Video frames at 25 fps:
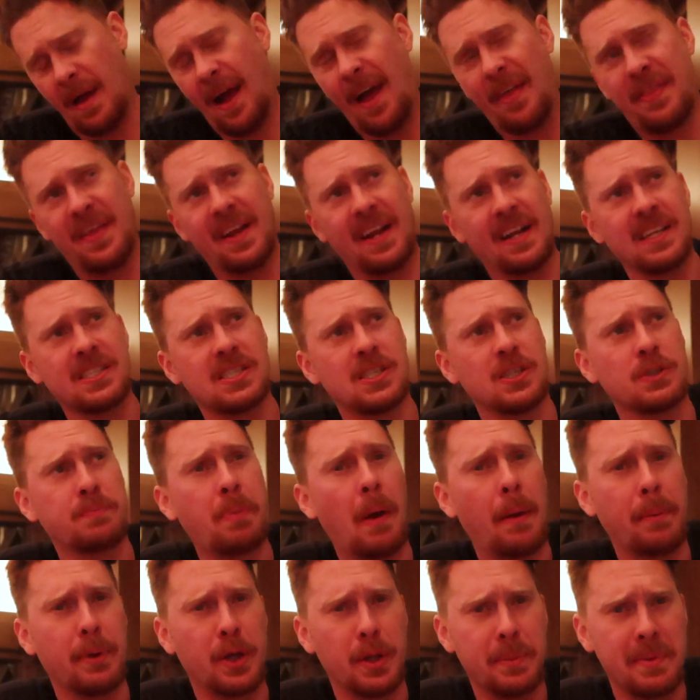I think this is
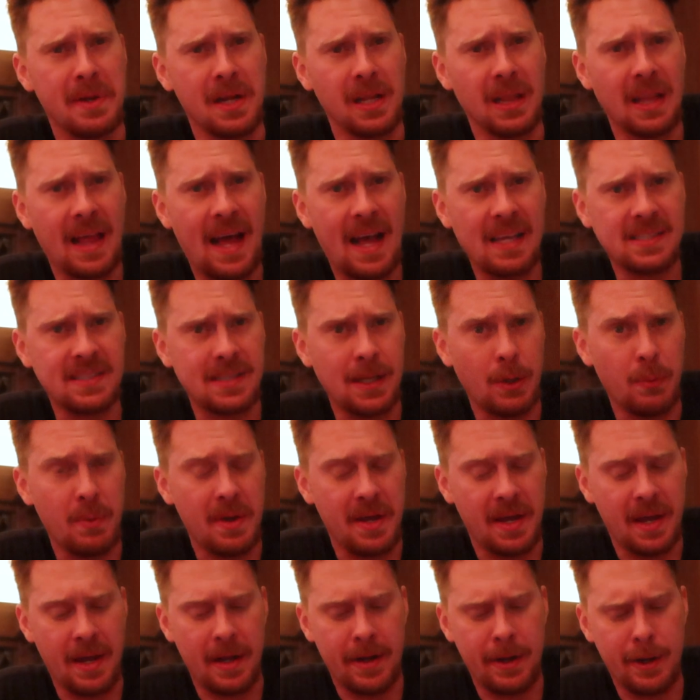probably gonna be the last thing
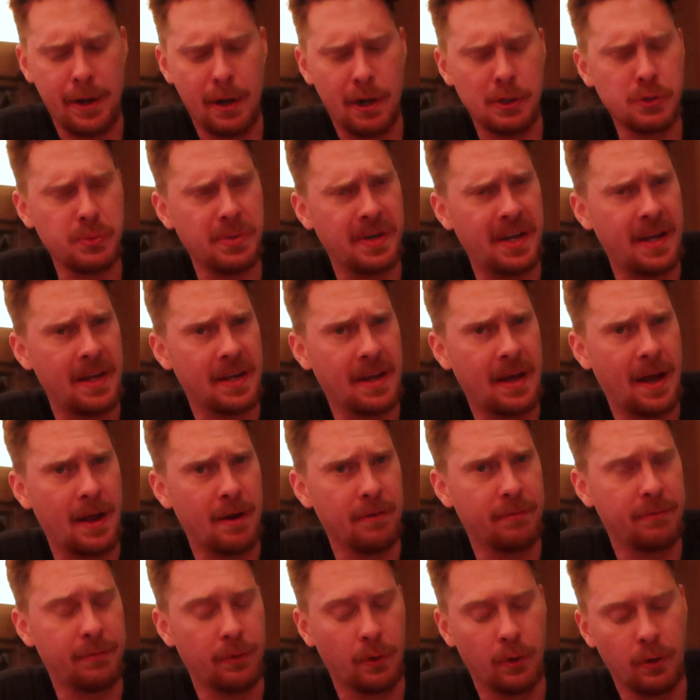we get here because we're getting
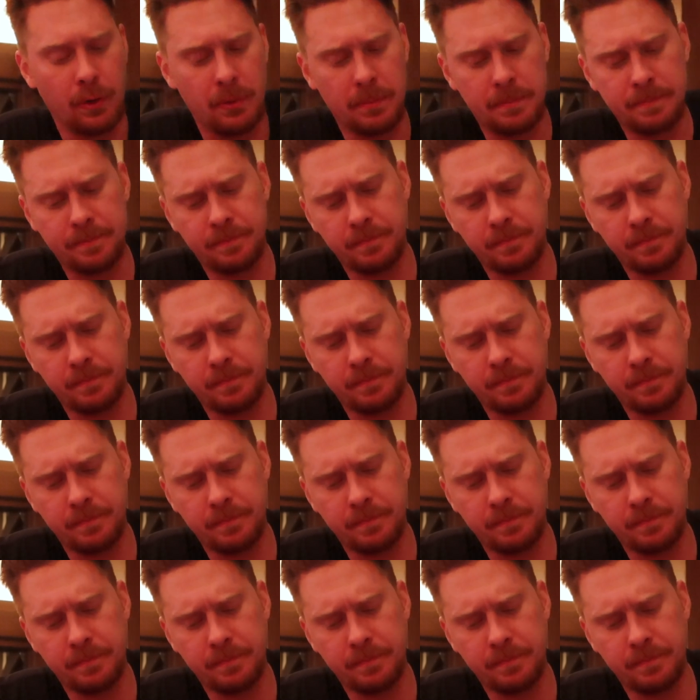kind of full. Look